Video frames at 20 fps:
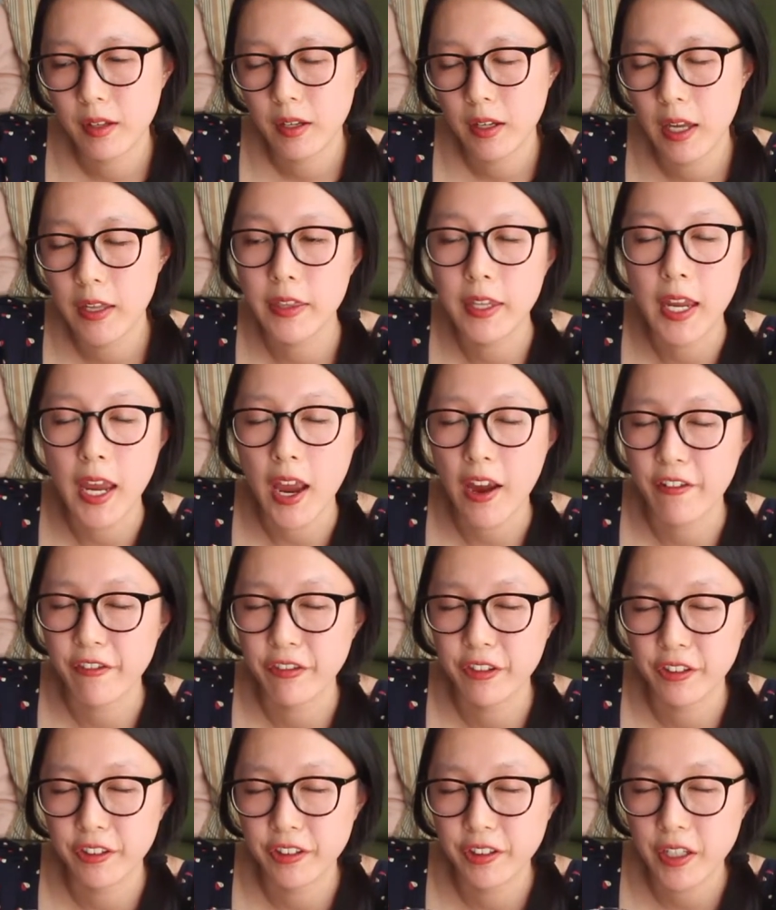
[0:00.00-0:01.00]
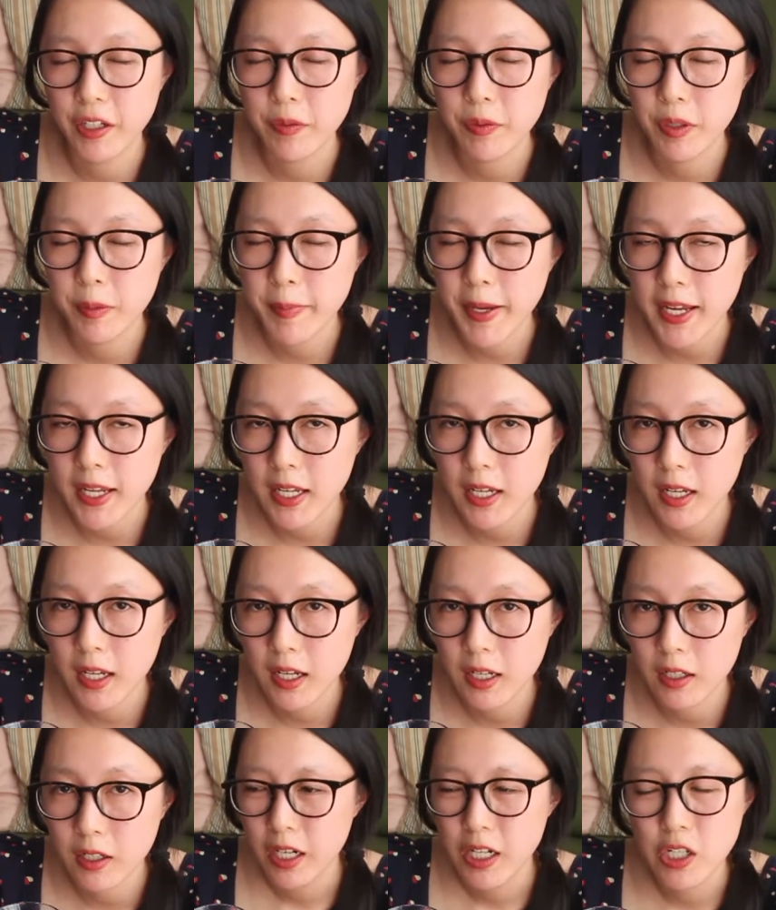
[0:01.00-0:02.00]
efforts they were
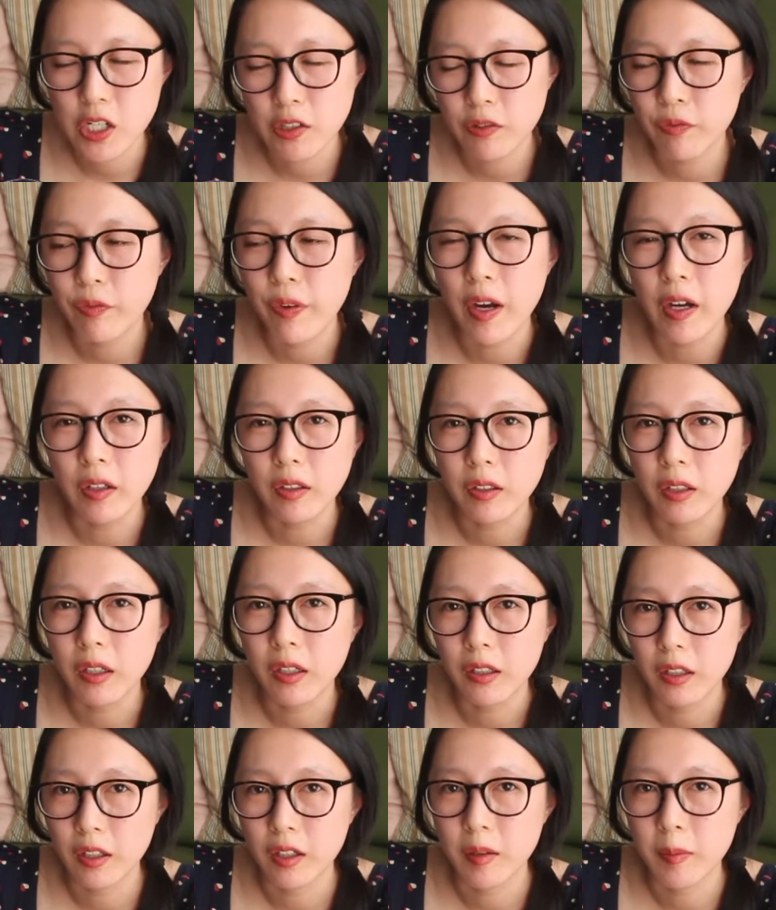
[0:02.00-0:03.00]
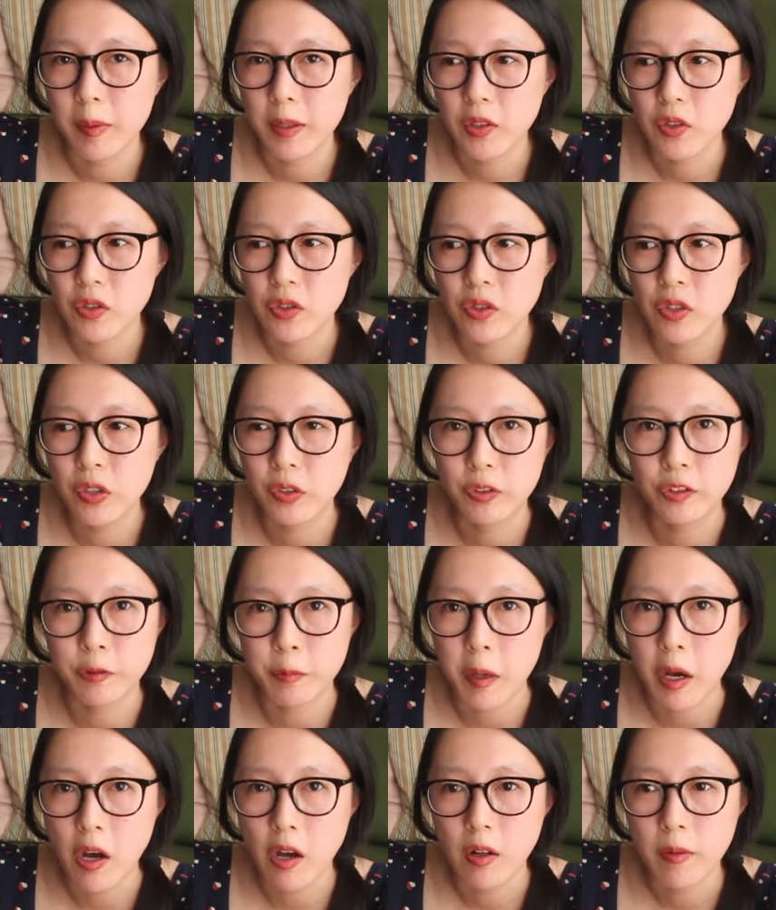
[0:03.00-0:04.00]
making. It just felt a little bit too
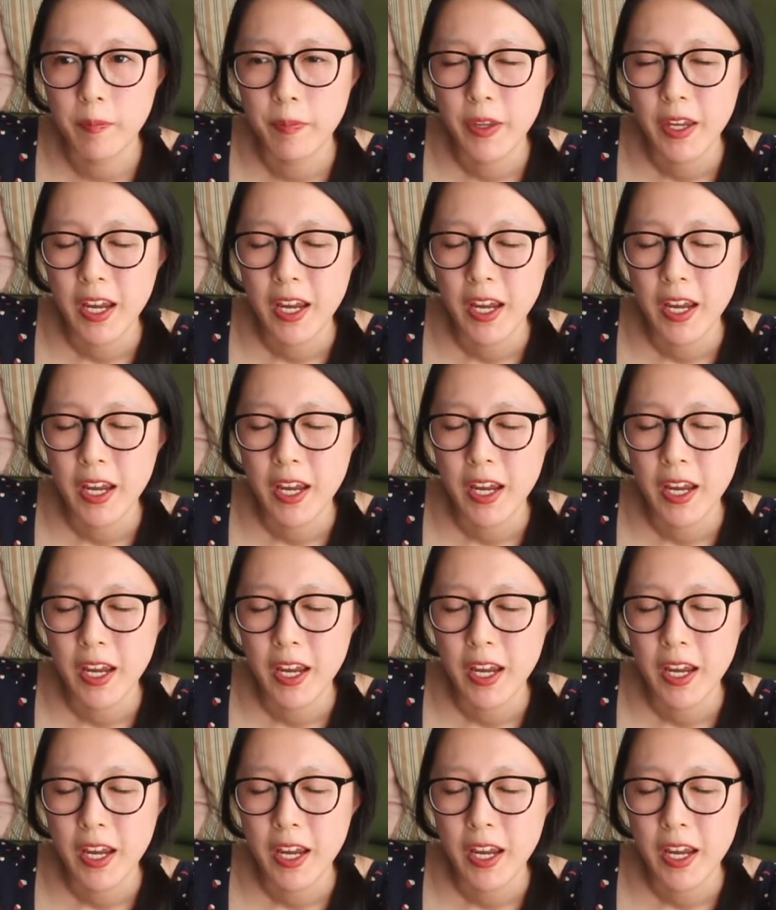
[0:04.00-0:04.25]
small.